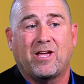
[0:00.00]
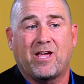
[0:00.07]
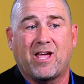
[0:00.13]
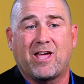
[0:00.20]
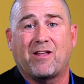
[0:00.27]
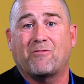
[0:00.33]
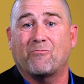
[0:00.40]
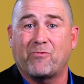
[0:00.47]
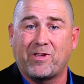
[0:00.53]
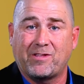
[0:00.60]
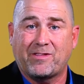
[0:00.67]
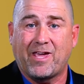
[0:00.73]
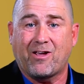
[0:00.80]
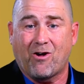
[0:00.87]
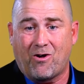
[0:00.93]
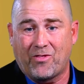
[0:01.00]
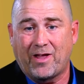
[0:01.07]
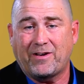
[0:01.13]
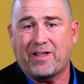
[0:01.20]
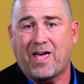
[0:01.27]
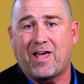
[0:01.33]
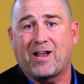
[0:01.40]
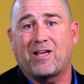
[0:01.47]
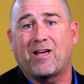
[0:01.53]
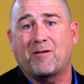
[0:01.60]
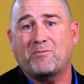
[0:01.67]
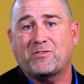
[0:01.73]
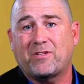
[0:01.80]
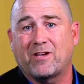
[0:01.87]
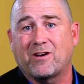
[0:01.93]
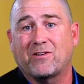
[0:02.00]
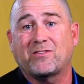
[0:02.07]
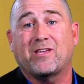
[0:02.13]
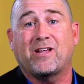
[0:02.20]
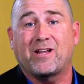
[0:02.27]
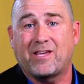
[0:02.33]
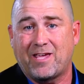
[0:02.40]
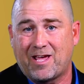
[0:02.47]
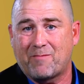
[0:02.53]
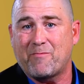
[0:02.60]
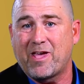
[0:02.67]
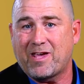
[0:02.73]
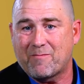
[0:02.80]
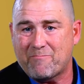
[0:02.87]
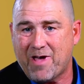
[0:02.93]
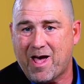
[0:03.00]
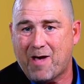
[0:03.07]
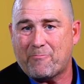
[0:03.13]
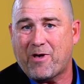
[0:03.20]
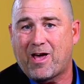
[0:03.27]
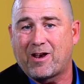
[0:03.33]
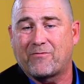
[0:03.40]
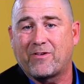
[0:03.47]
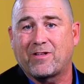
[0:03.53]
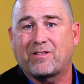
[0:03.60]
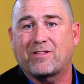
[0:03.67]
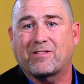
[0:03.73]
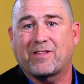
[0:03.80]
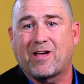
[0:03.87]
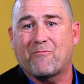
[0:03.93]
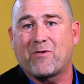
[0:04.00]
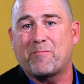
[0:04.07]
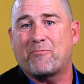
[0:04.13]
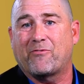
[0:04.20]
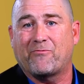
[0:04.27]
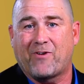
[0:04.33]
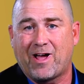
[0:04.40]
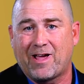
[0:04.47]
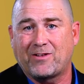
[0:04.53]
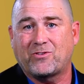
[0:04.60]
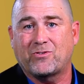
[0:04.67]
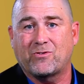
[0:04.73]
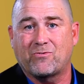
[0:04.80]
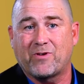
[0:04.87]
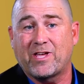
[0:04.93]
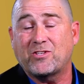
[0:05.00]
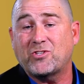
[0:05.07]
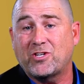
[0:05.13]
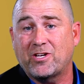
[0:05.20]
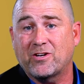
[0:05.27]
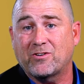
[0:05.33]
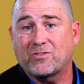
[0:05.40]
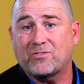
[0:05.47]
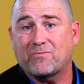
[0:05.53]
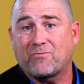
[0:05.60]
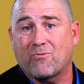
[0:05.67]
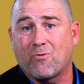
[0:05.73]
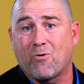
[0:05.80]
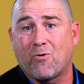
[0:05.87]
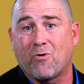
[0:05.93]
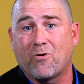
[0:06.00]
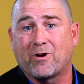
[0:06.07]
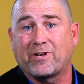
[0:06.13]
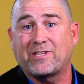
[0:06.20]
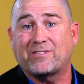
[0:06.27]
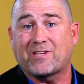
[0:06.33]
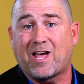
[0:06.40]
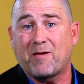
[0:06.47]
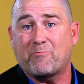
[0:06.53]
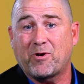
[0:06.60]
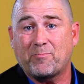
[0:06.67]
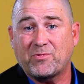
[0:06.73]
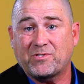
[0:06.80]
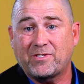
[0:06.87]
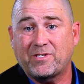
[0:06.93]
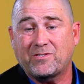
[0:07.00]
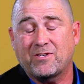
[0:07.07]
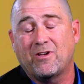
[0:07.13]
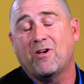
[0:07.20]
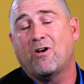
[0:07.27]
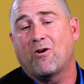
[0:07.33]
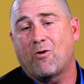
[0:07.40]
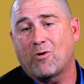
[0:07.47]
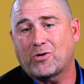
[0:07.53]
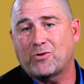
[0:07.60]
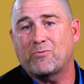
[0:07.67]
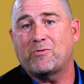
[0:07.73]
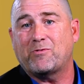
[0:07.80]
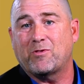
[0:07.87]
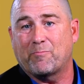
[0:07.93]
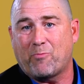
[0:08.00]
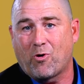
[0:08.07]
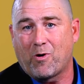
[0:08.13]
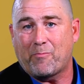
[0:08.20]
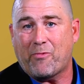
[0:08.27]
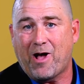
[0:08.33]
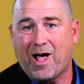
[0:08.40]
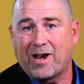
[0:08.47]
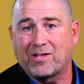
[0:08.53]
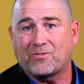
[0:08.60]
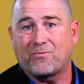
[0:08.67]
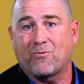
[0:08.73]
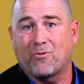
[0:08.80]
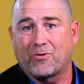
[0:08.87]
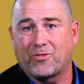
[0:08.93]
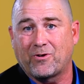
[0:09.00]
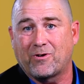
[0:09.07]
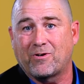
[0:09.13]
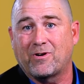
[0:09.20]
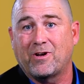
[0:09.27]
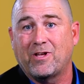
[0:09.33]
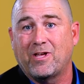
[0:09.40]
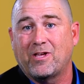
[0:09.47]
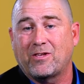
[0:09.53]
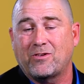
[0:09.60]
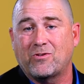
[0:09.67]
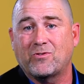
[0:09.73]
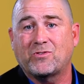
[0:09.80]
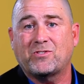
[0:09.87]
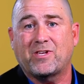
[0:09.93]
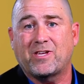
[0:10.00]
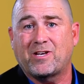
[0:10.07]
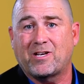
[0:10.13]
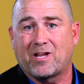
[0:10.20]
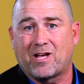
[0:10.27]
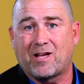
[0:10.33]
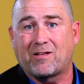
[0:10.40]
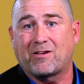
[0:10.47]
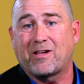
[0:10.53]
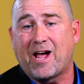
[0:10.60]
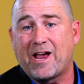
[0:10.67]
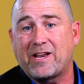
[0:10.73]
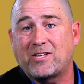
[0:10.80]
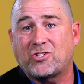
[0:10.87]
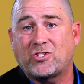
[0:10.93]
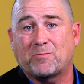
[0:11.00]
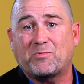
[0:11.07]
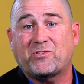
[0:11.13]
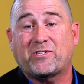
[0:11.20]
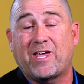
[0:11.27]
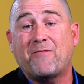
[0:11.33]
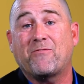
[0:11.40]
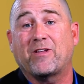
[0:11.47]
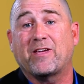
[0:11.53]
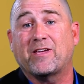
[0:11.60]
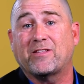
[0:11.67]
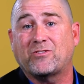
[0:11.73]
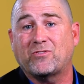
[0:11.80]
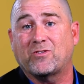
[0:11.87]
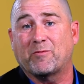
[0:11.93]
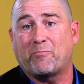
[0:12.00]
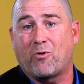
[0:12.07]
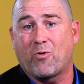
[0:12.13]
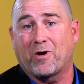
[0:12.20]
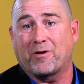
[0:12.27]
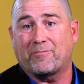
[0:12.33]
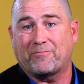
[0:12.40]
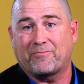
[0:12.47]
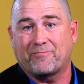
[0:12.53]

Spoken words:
And we take all that data upstairs and again make a map out of it that we provide to engineers for design purposes or to the port pilots for their use in guiding ships safely into the port.